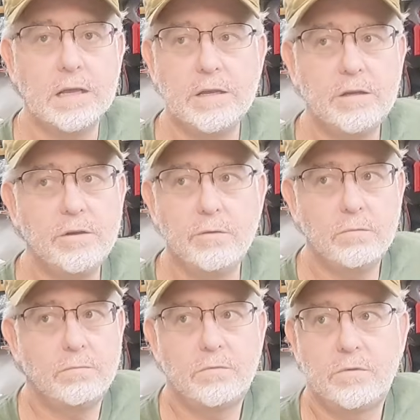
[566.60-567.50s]

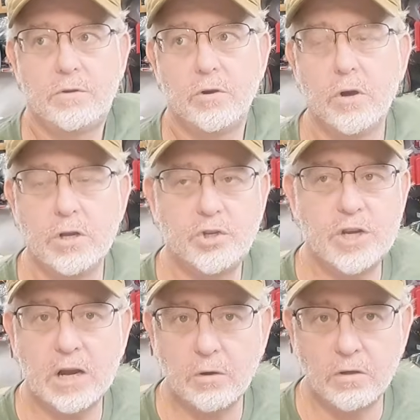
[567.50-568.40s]
You could
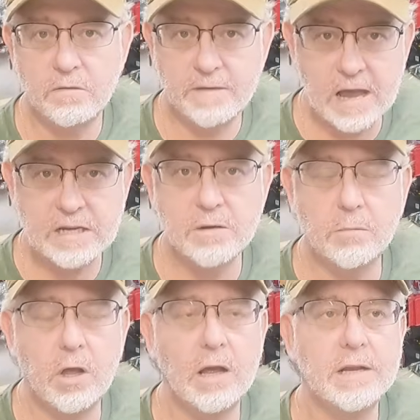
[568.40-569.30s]
check all the vacuum
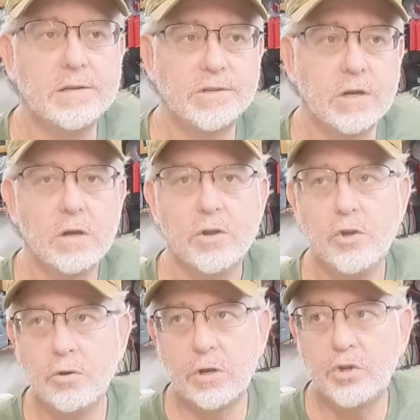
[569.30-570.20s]
lines.
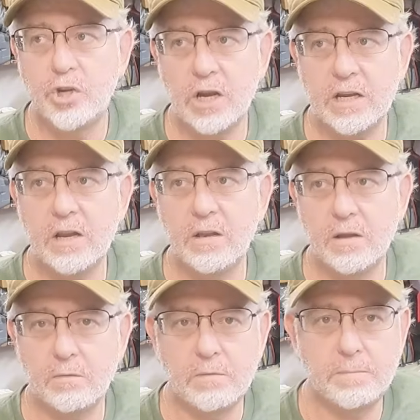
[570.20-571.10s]
You could check in
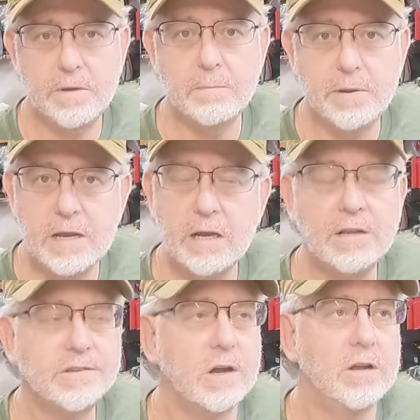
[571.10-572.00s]
the
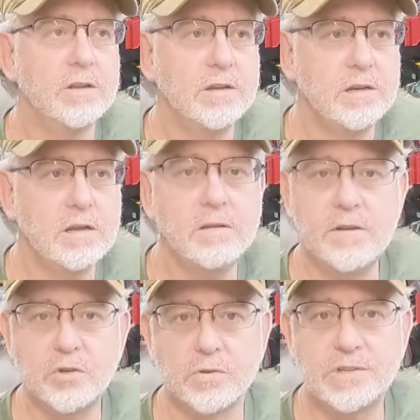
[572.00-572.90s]
impedance on the
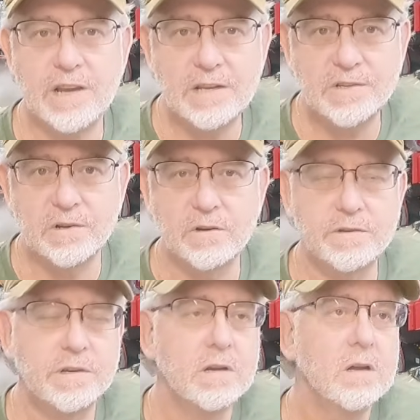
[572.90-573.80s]
individual
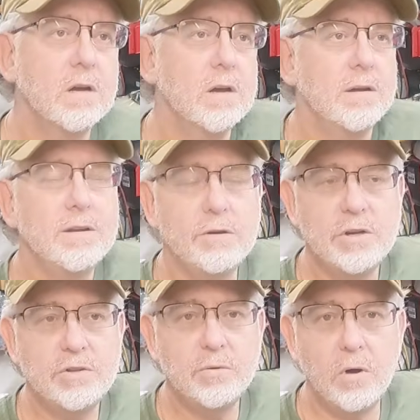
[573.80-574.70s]
sensors. You
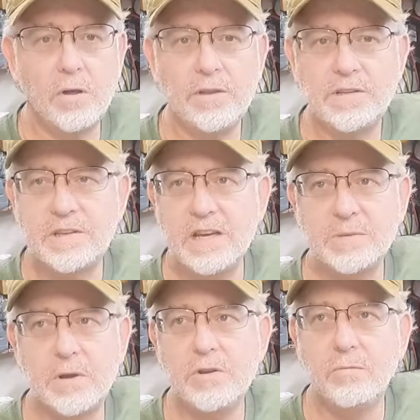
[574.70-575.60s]
could do all these
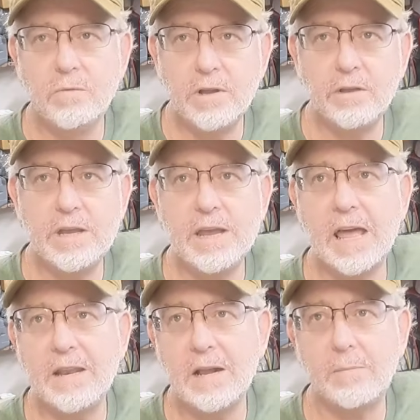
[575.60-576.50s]
things, but you really
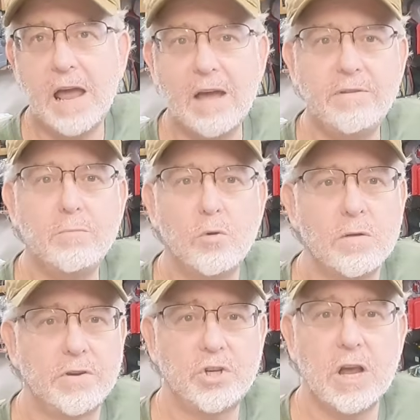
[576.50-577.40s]
ended up having more
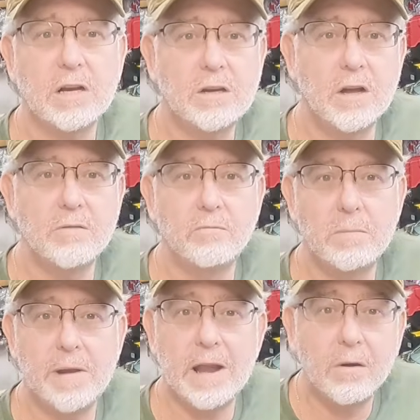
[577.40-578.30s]
of a shotgun
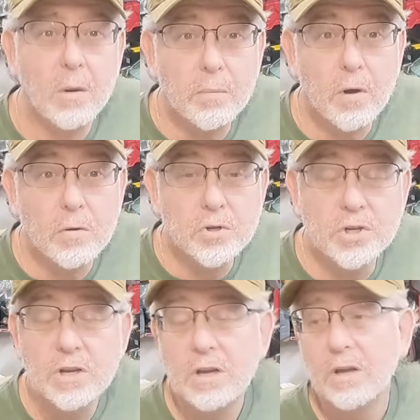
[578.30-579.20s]
repair
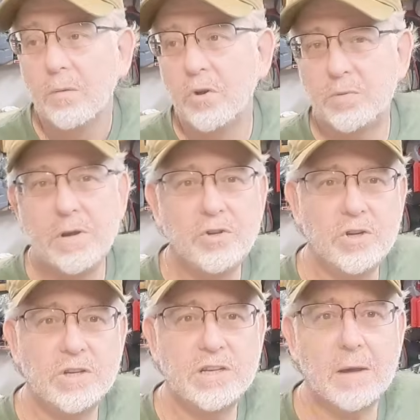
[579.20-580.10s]
approach, which means
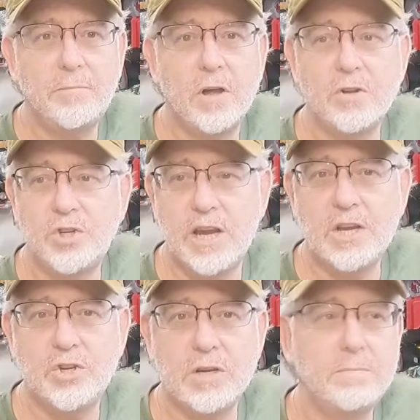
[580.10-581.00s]
you just kept on
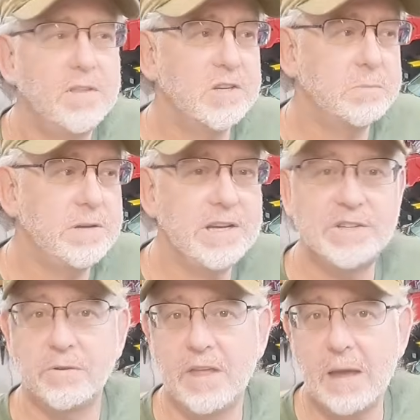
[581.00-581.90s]
changing this
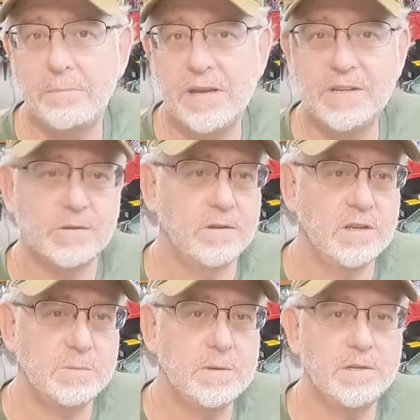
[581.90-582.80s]
piece or that piece or
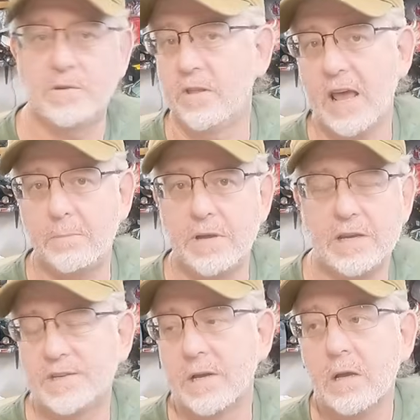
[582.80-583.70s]
this piece or that
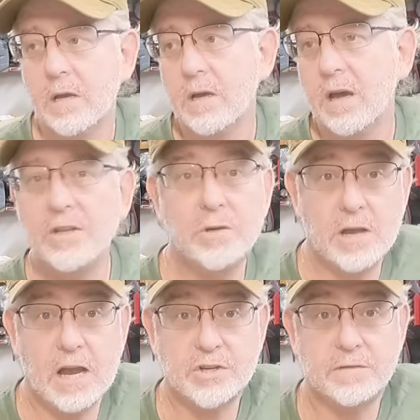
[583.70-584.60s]
piece until
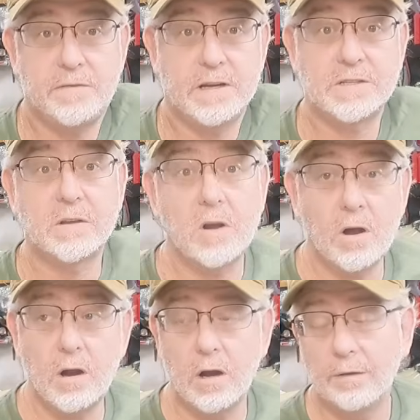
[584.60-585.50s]
you actually fixed the
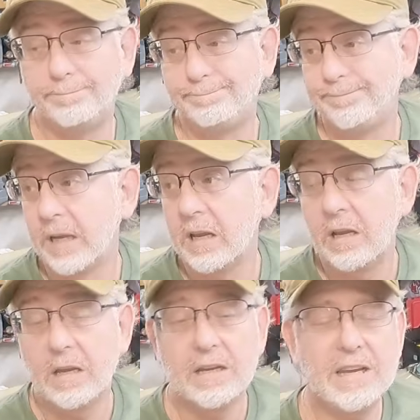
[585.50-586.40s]
car.
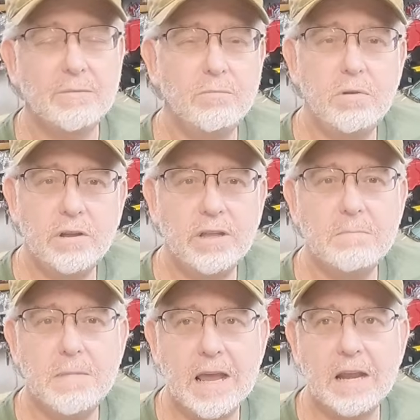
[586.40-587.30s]
It
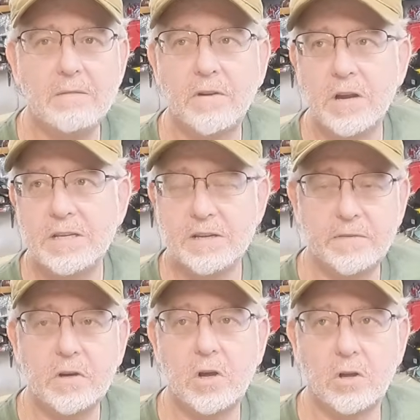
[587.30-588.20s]
really made it very
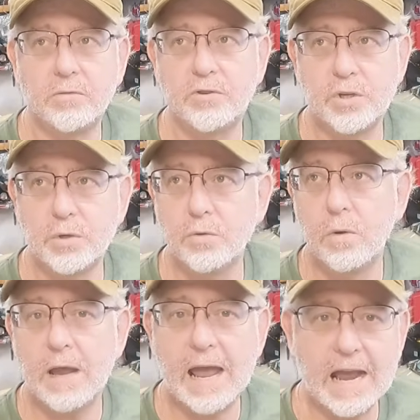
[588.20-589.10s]
difficult
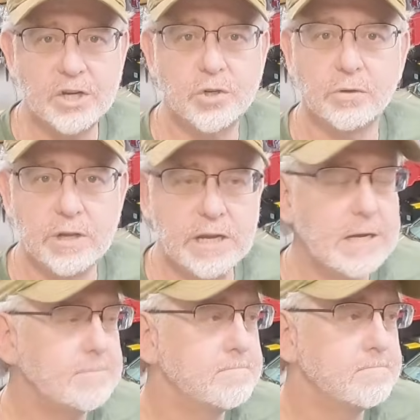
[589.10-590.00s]
to
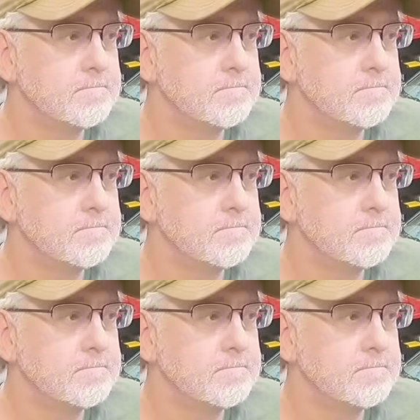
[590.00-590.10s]
actually